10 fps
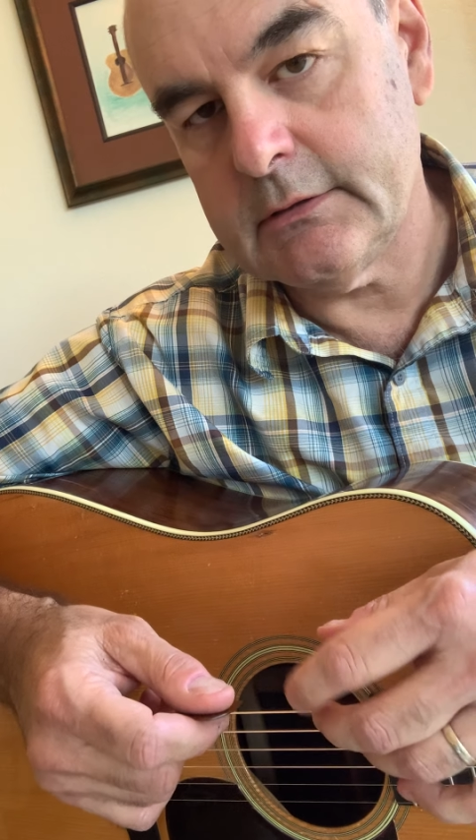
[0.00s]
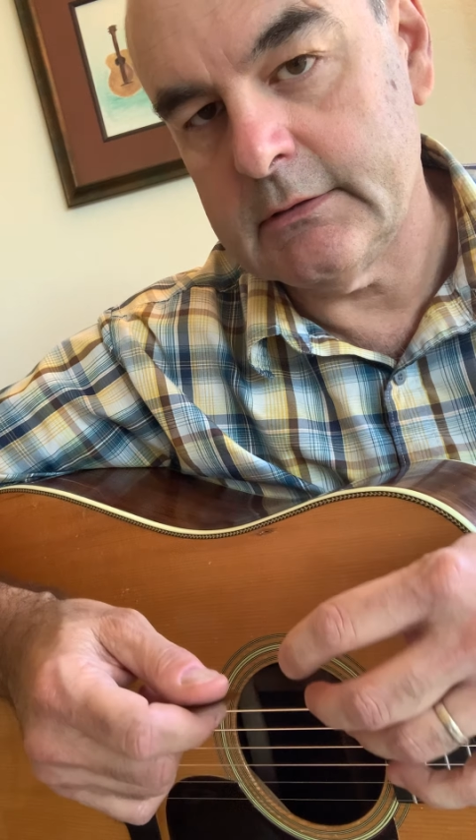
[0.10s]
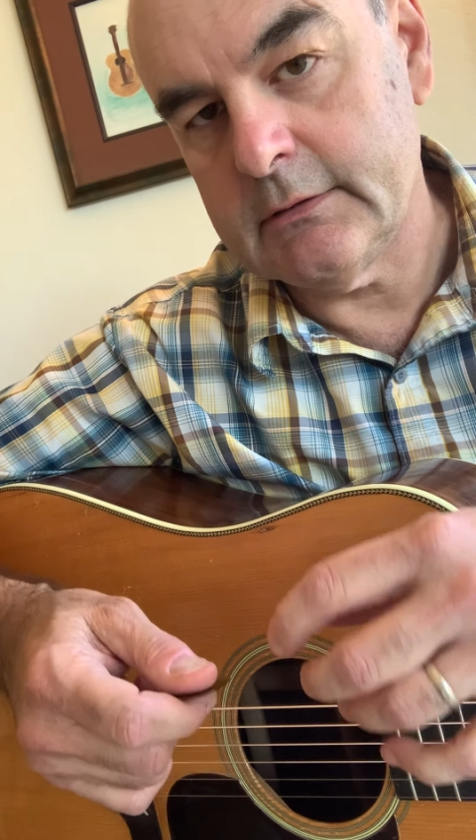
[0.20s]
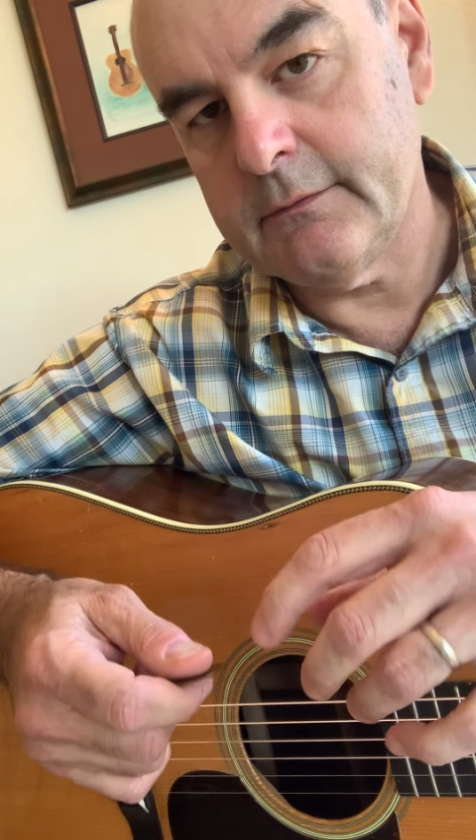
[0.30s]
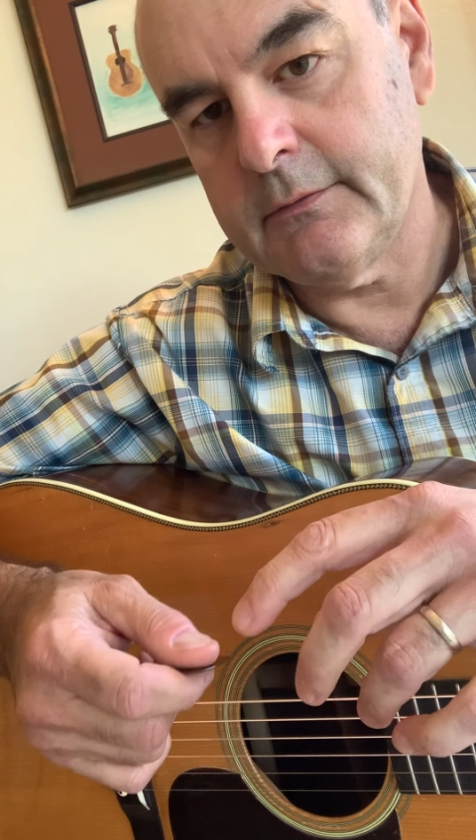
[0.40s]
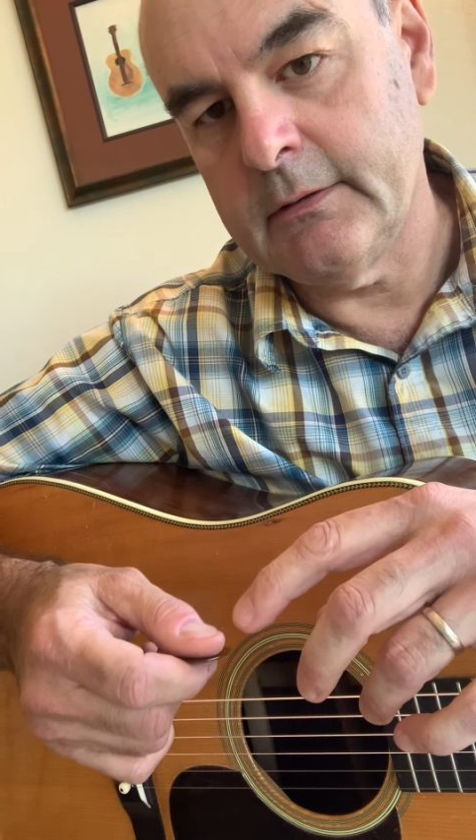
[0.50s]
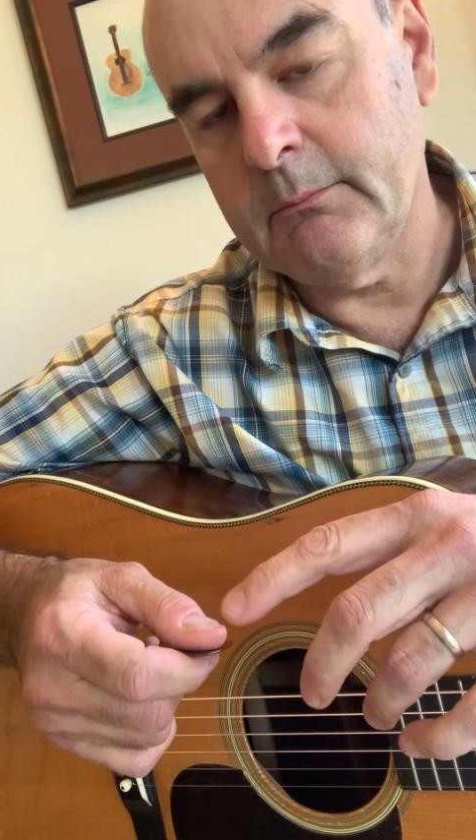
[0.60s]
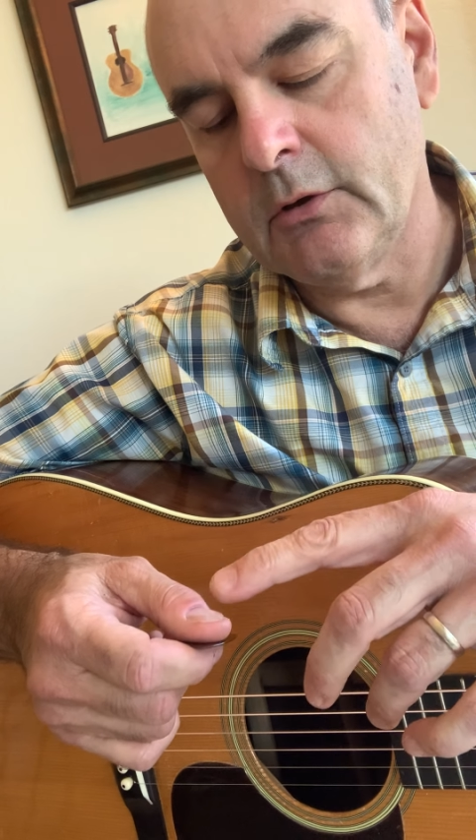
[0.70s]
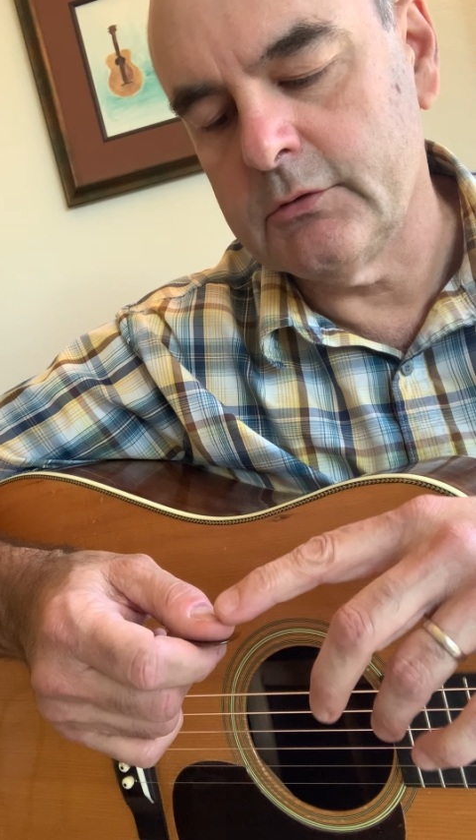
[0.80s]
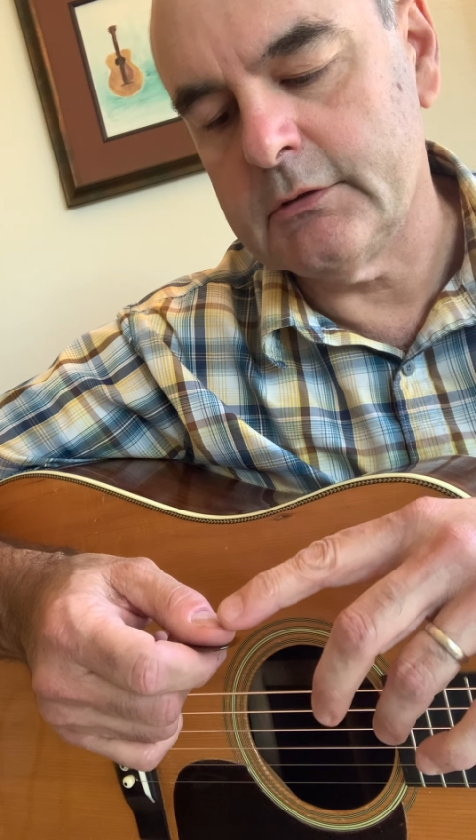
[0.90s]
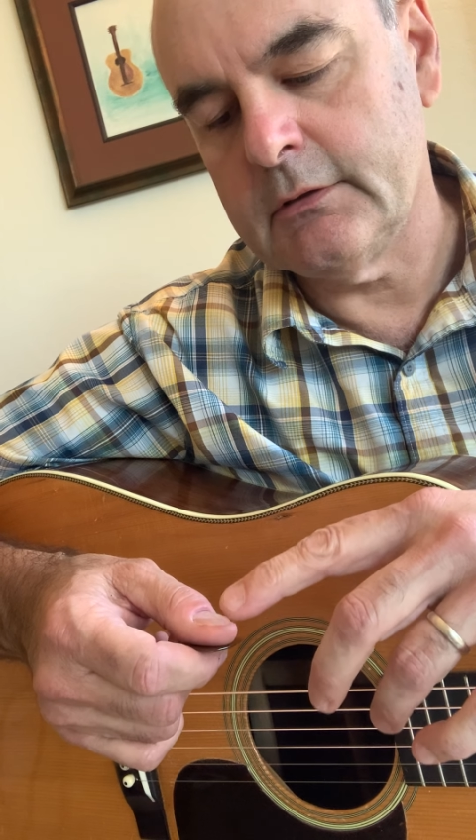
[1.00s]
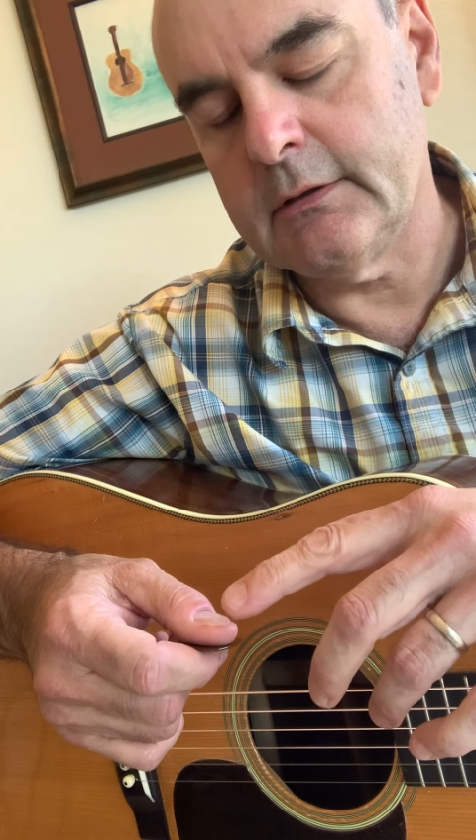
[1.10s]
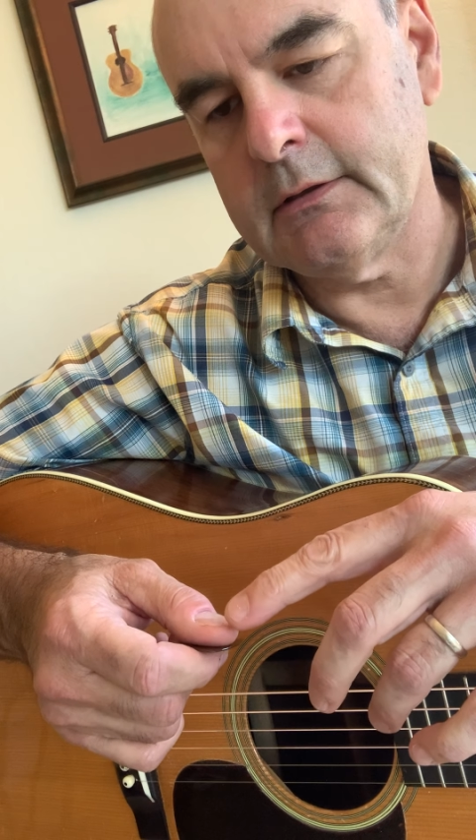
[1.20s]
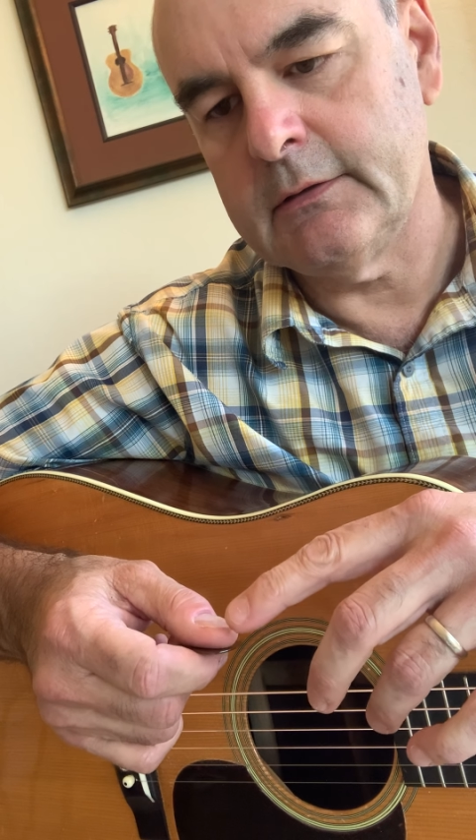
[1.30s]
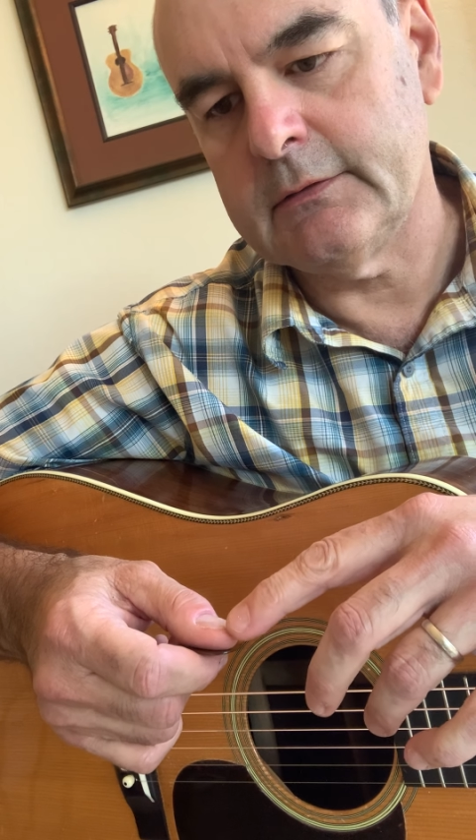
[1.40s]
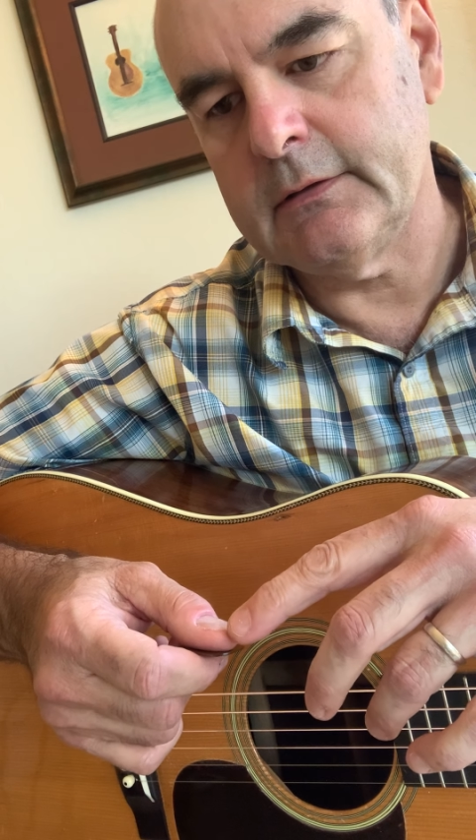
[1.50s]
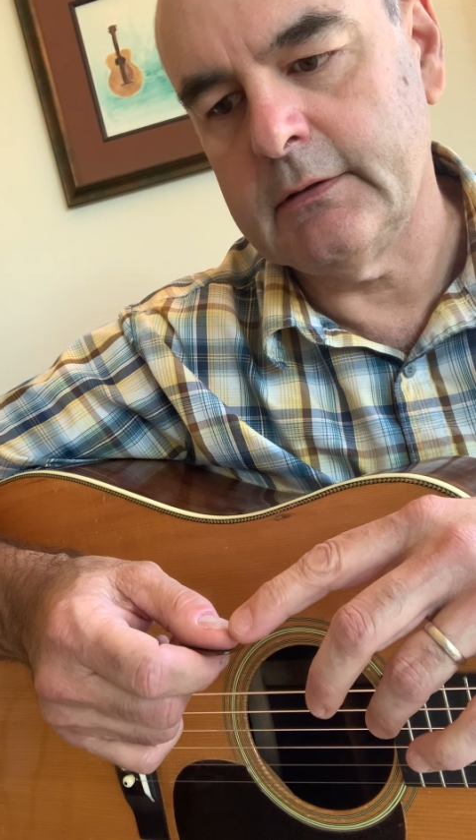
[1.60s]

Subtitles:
as if the motion is